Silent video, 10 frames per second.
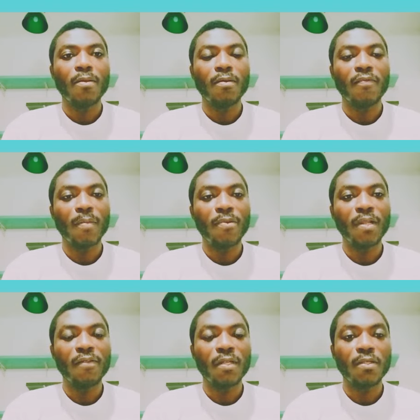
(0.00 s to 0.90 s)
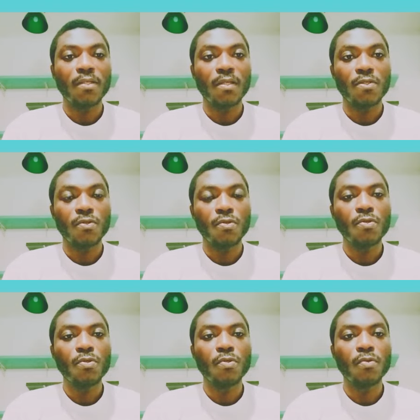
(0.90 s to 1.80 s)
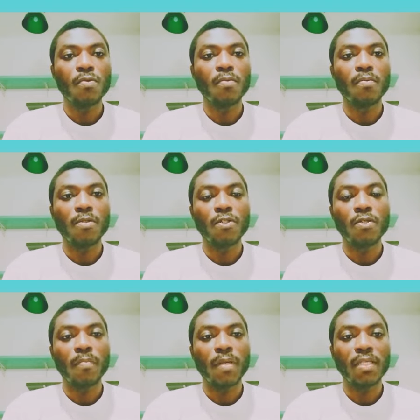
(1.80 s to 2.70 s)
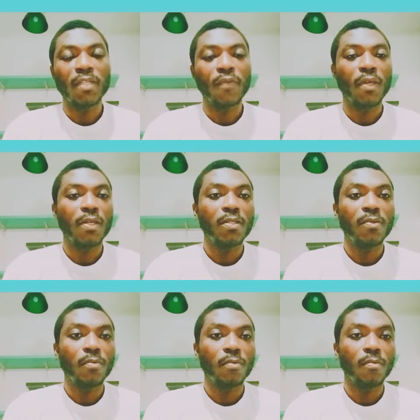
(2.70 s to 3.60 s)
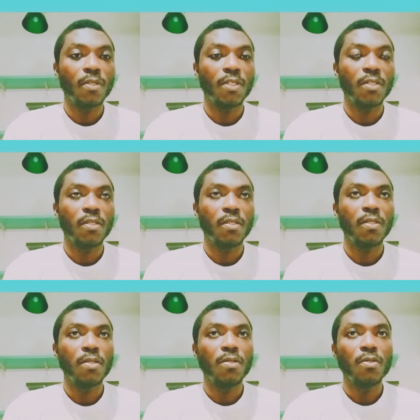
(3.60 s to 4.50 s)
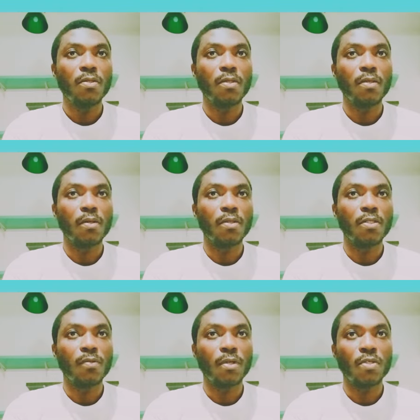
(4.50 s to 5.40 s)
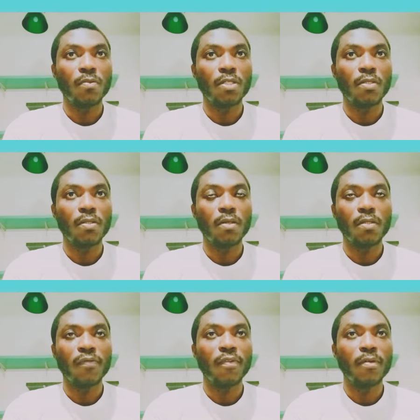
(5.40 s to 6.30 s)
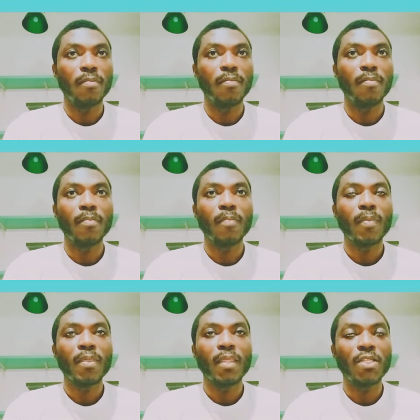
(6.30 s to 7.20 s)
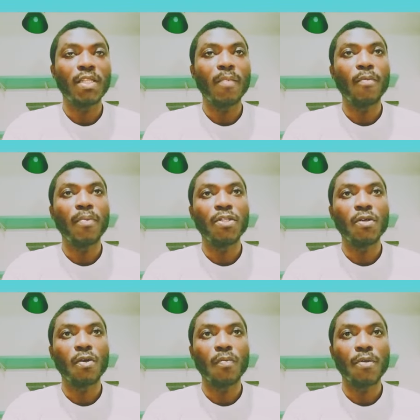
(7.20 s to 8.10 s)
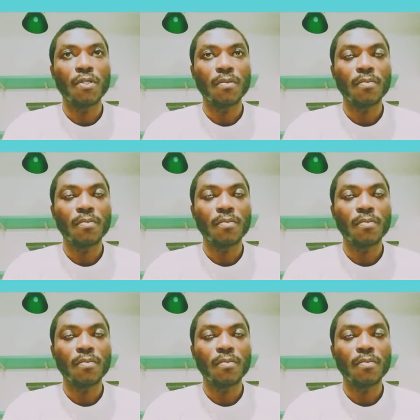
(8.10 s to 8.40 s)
If you are born after 1992, you use your birth certificate, which is gotten from National Population Commission.